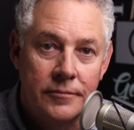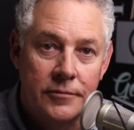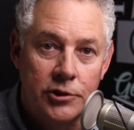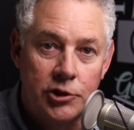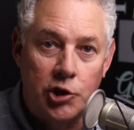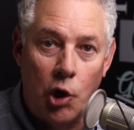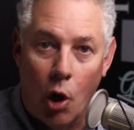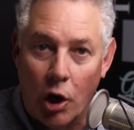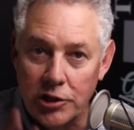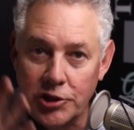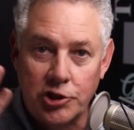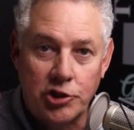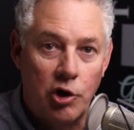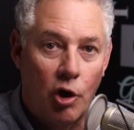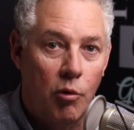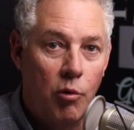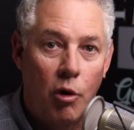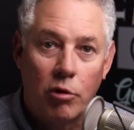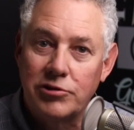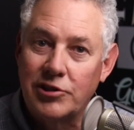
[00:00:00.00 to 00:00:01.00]
George
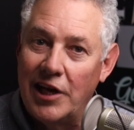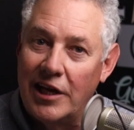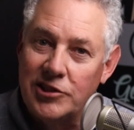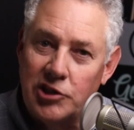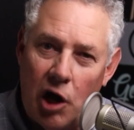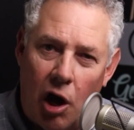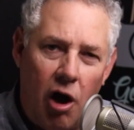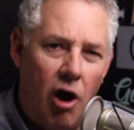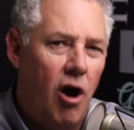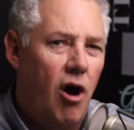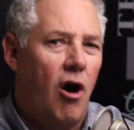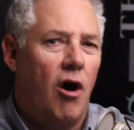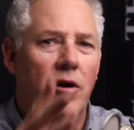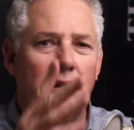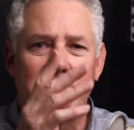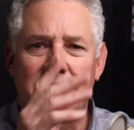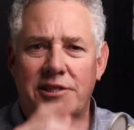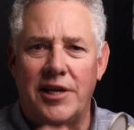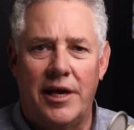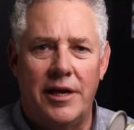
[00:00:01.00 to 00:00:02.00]
Soros, that's all
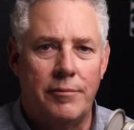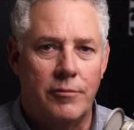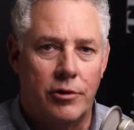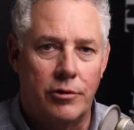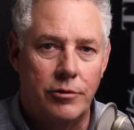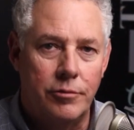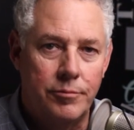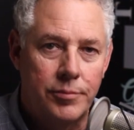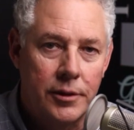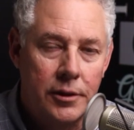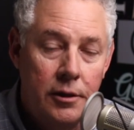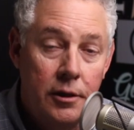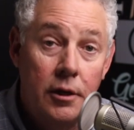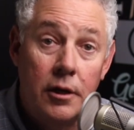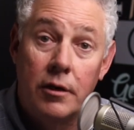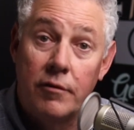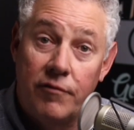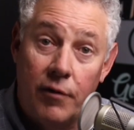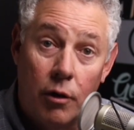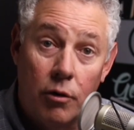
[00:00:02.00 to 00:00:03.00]
the same group.
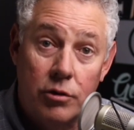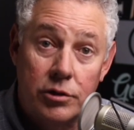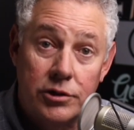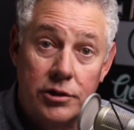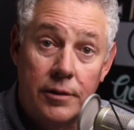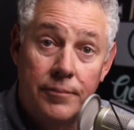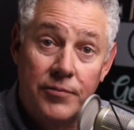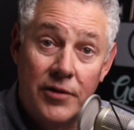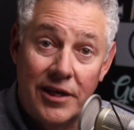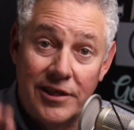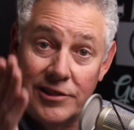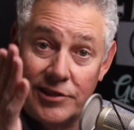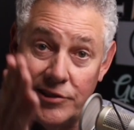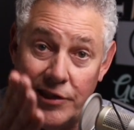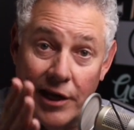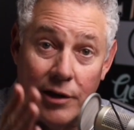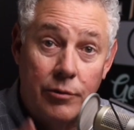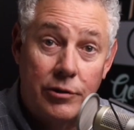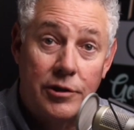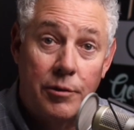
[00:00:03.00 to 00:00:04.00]
Folks,
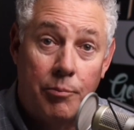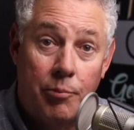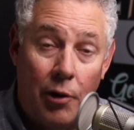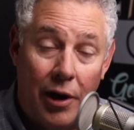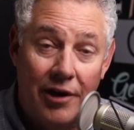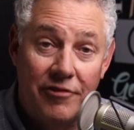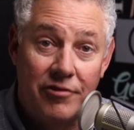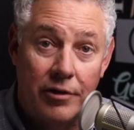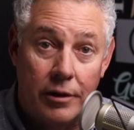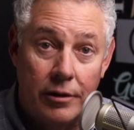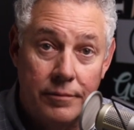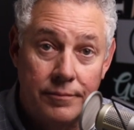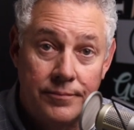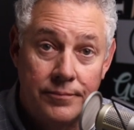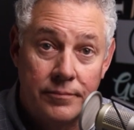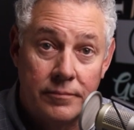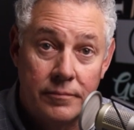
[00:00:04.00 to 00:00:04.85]
stick with the president.